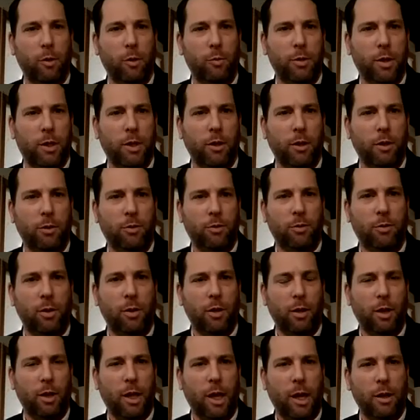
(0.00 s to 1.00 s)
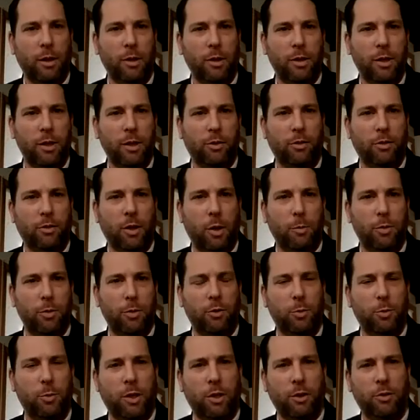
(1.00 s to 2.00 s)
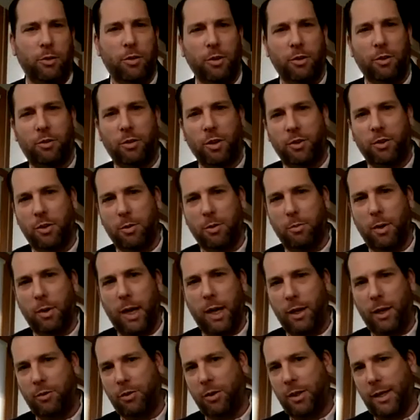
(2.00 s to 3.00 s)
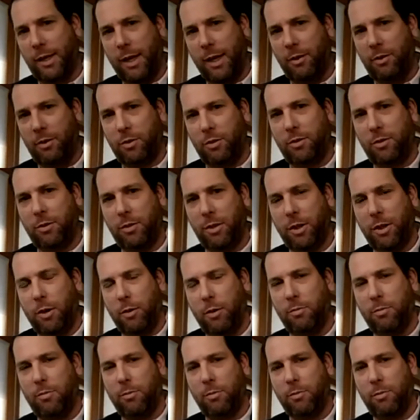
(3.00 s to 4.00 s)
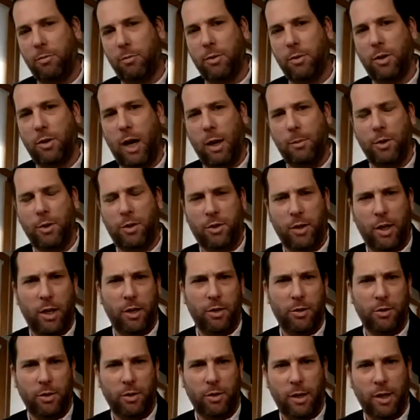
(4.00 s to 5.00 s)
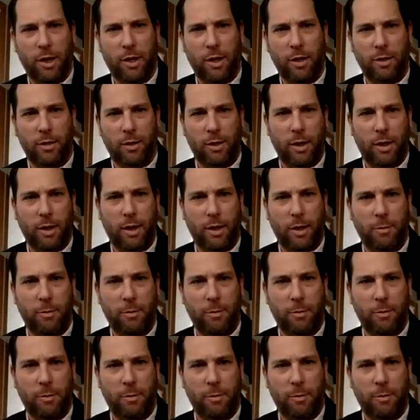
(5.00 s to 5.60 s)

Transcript: because a lot of these companies, because there's such a bias against climate change and